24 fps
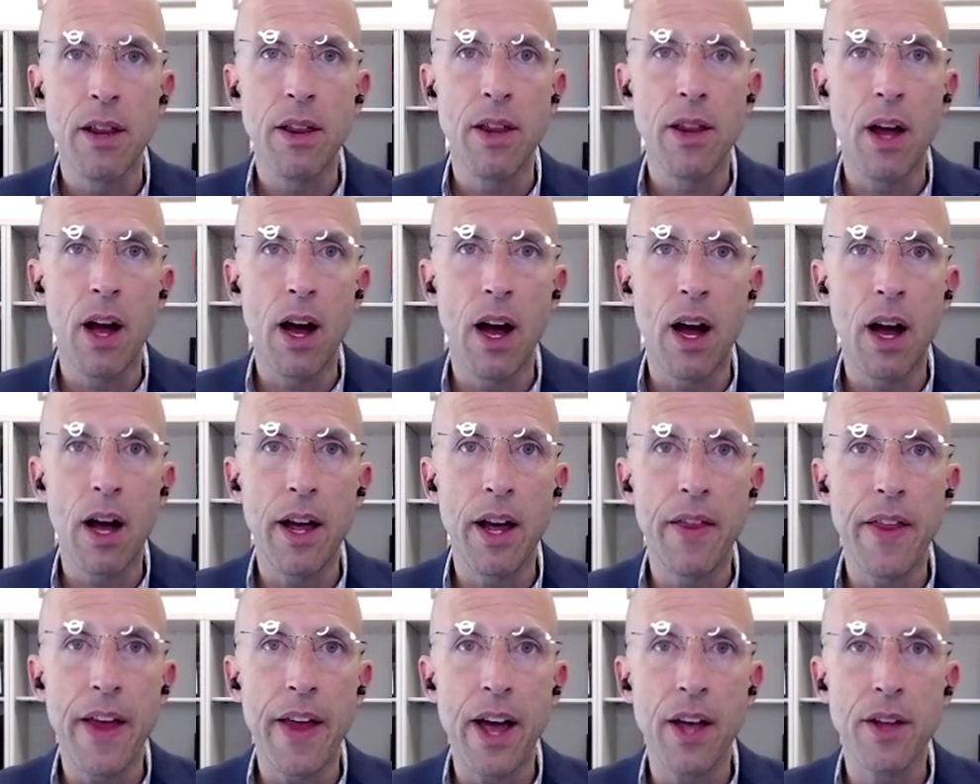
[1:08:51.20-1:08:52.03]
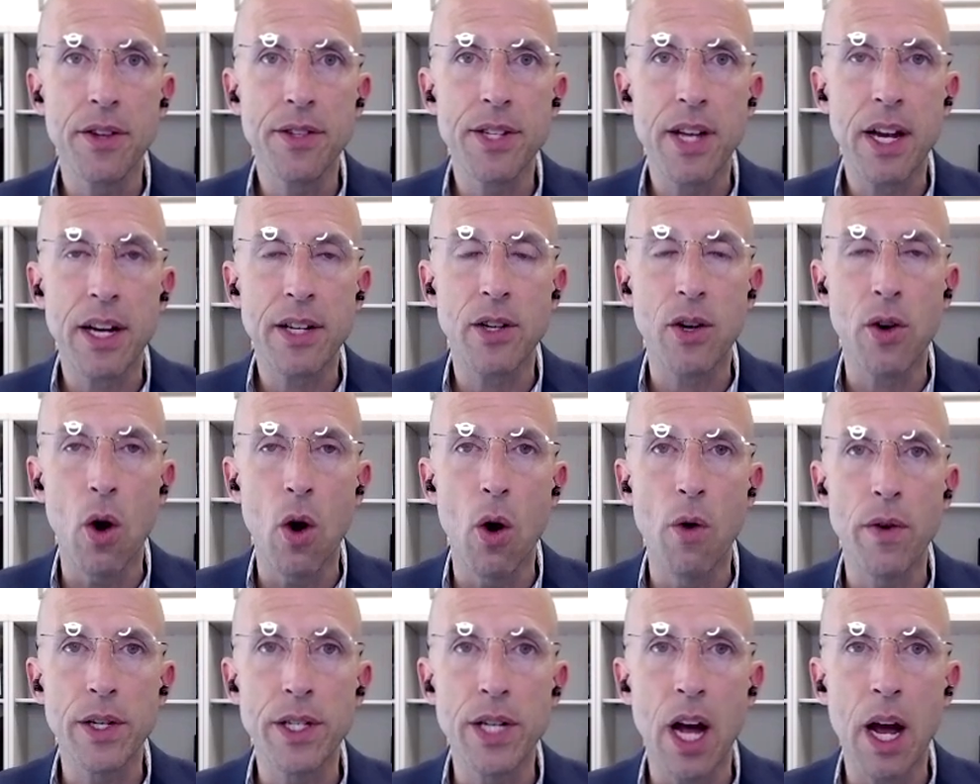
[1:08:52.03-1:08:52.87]
the health sector
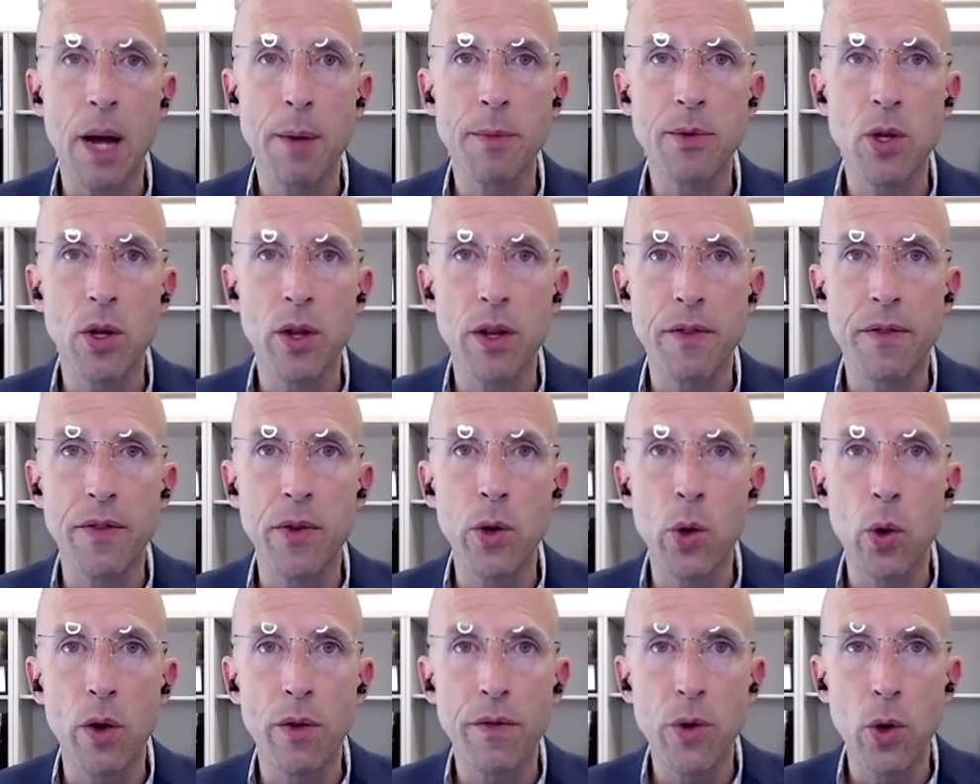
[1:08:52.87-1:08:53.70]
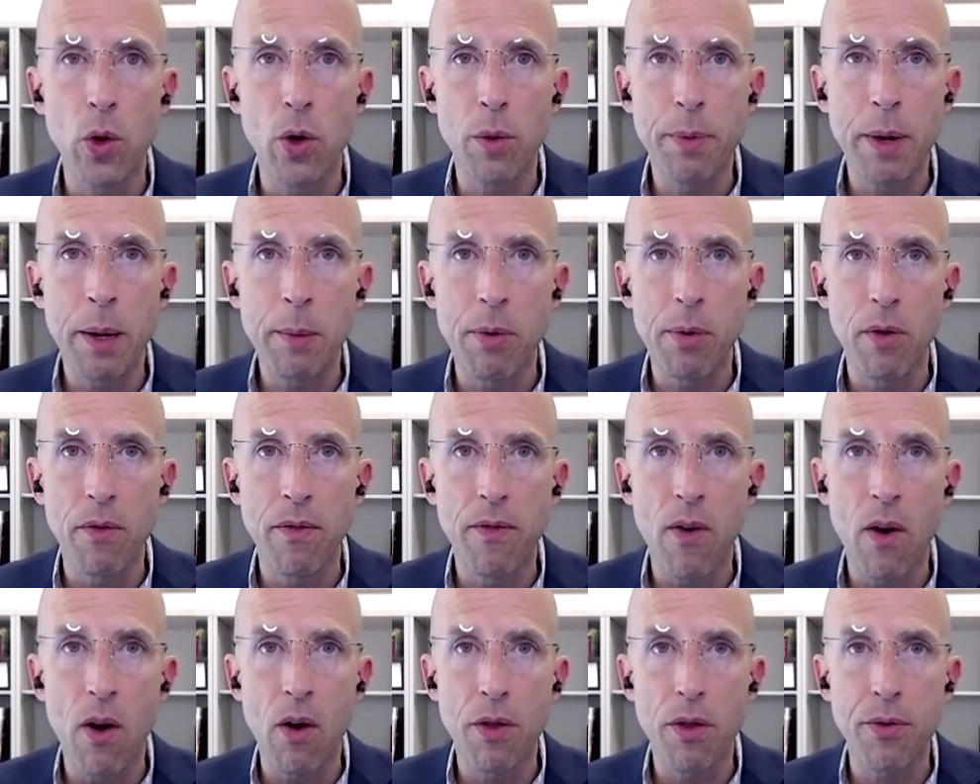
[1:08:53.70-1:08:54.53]
over time so that fewer and fewer people
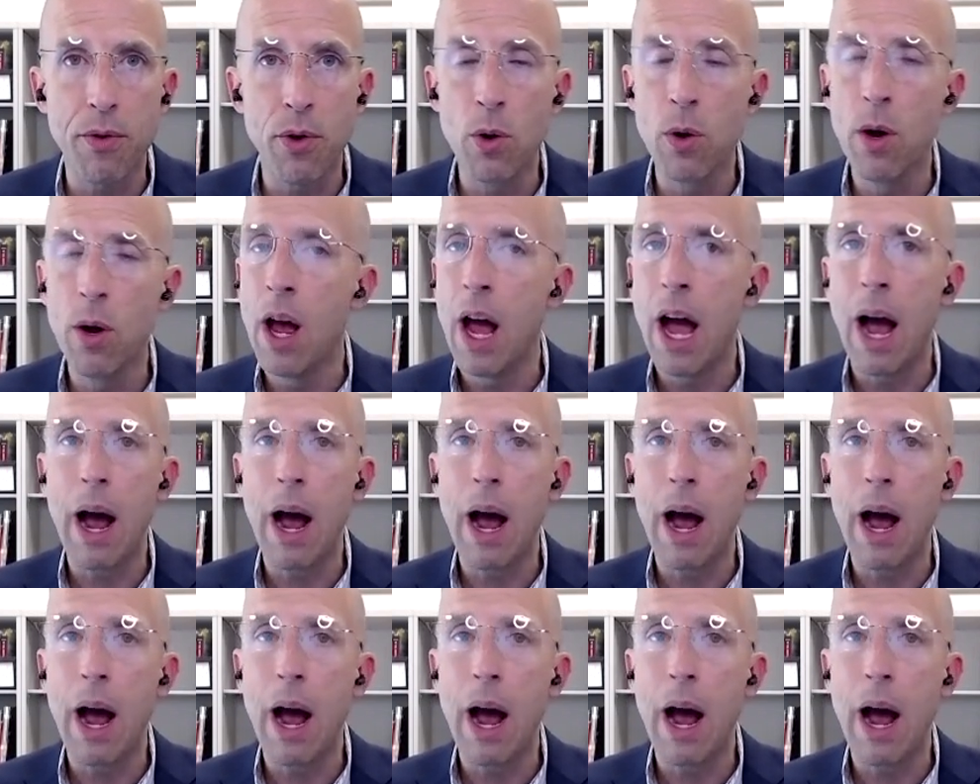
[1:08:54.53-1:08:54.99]
fall through.